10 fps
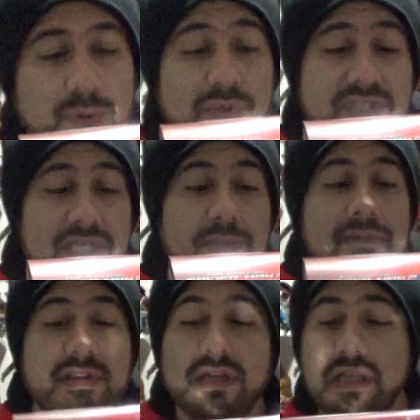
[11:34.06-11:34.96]
but we'll see.
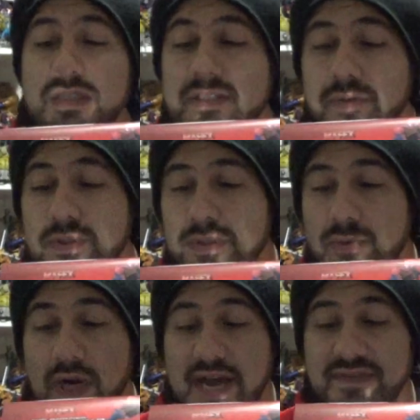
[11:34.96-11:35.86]
Maybe the deluxe one
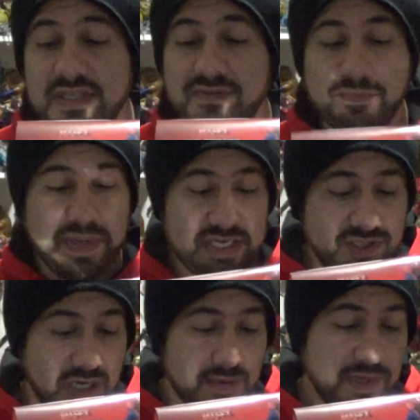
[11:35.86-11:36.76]
will have a different paint
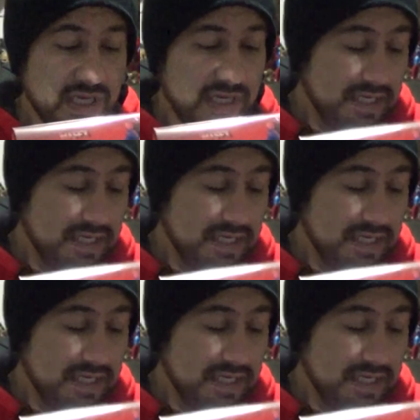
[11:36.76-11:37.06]
job.